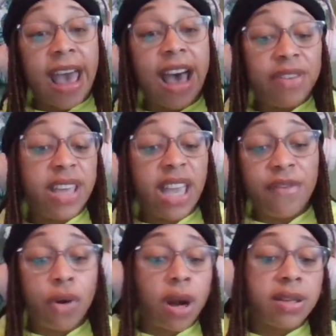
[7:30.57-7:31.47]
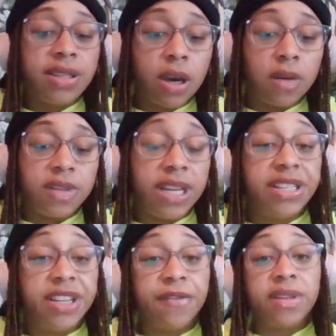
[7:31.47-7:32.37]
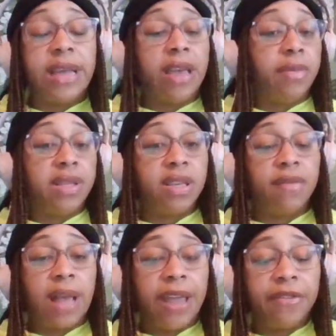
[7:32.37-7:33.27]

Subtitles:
advocate for ourselves in different segments of life?